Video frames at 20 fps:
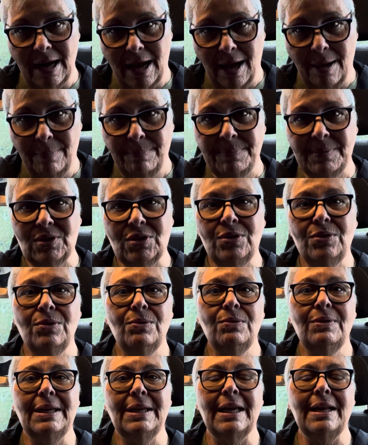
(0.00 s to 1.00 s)
up
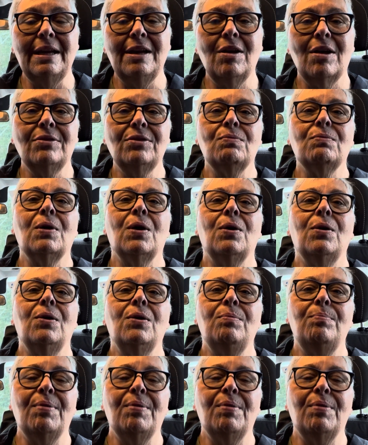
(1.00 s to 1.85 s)
to getting on the road,